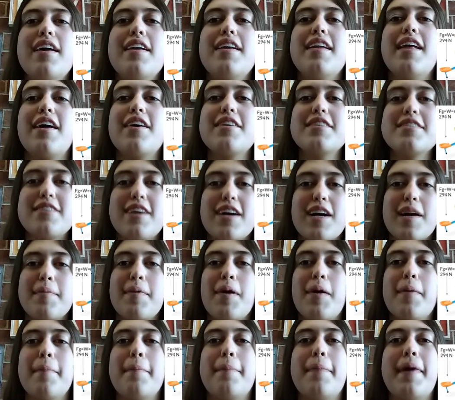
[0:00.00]
Now let's talk
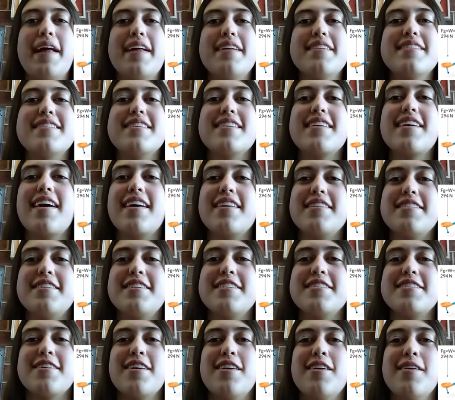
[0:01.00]
about balancing a
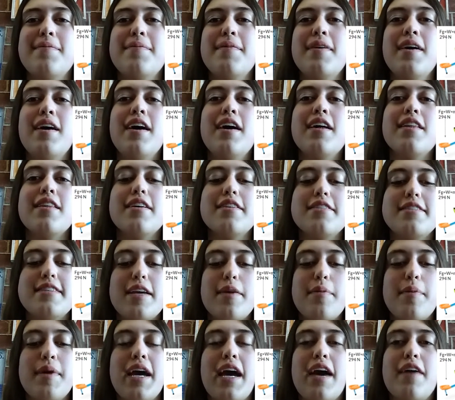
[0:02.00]
seesaw. Let's
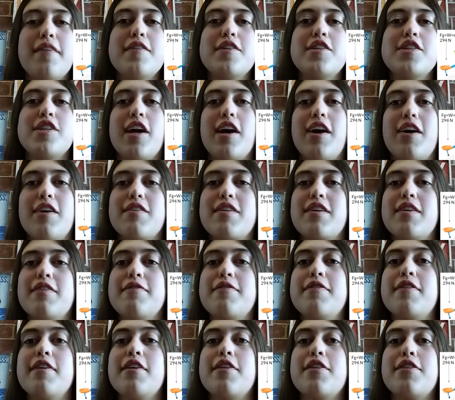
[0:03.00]
say we have a child
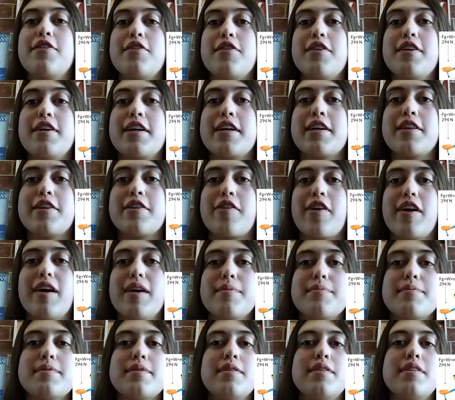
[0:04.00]
of 30
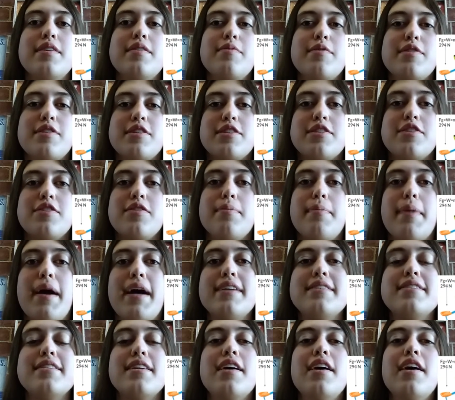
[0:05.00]
kilograms, which is their
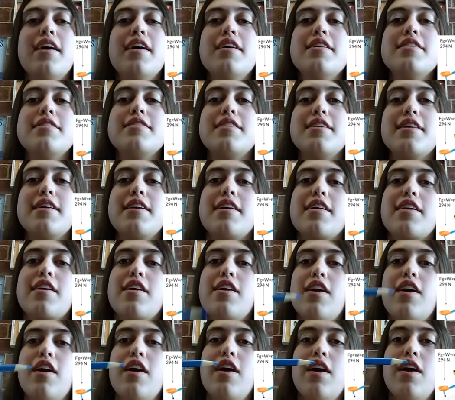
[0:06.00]
mass,
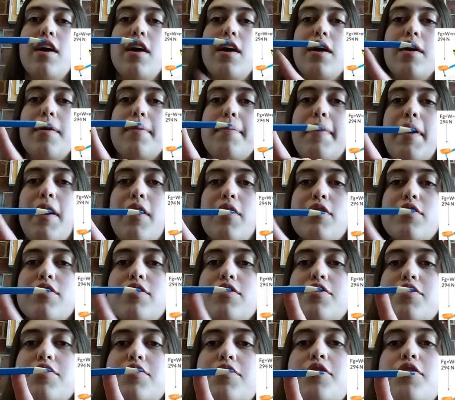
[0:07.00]
sitting about
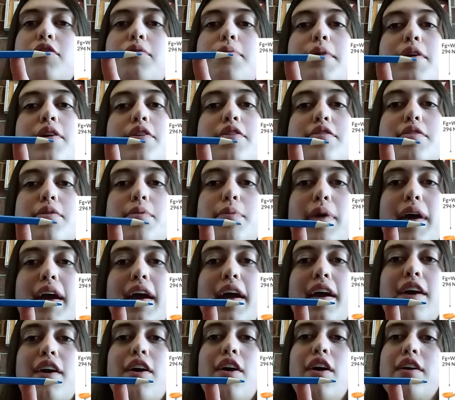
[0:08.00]
2 meters
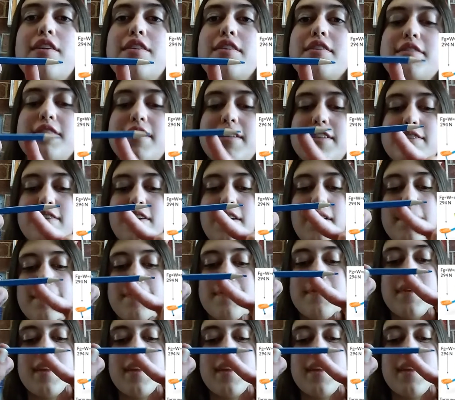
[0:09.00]
away on the seesaw.